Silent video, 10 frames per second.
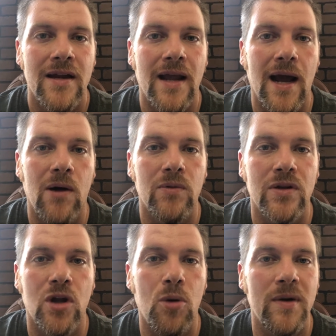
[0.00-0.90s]
Now,
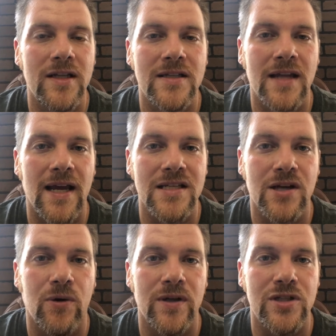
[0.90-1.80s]
nobody today is
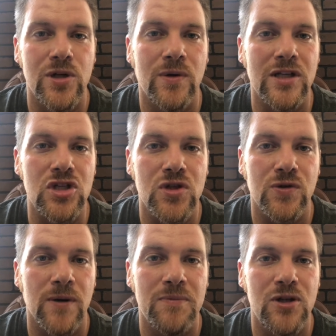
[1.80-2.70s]
going to
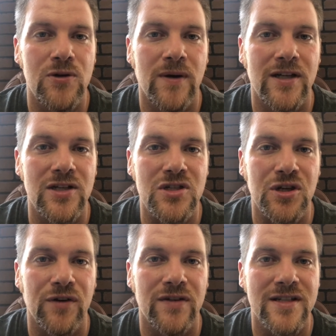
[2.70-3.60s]
conscript you into
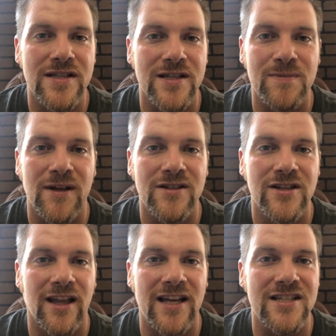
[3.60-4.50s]
service,
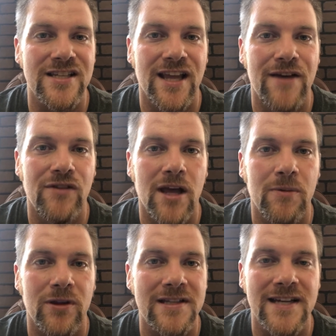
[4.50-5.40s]
especially like slave
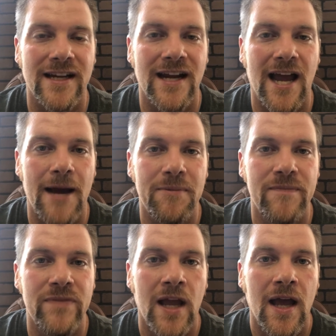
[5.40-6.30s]
labor. That's not going to
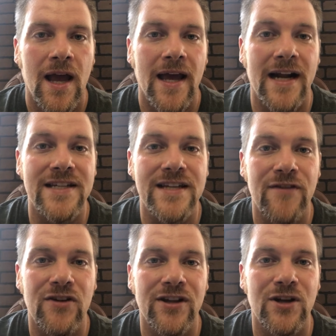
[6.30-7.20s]
happen. And I
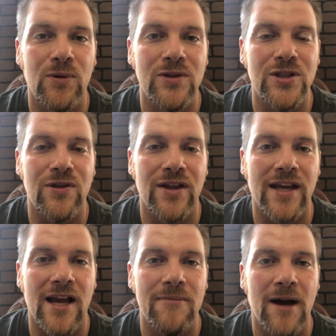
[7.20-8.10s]
definitely don't want you
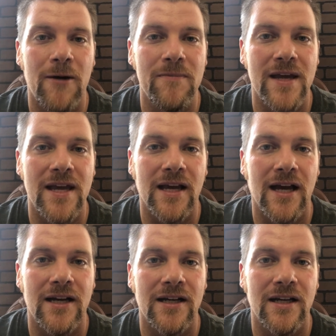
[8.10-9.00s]
thinking about being
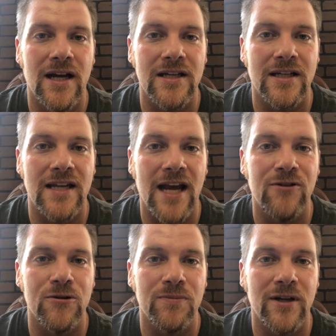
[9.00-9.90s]
a
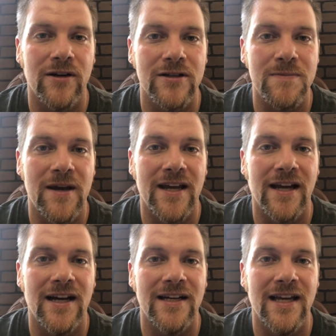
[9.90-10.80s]
Connect group leader as
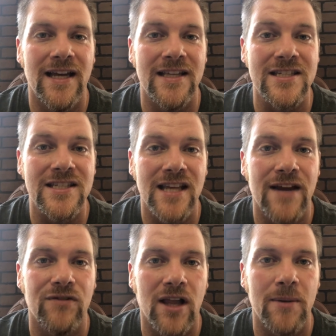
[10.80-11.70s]
being in
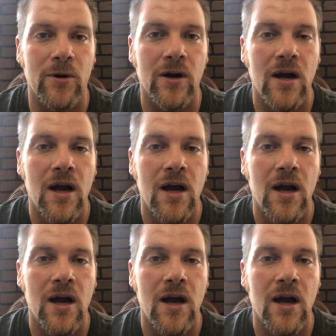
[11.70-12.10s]
slave labor.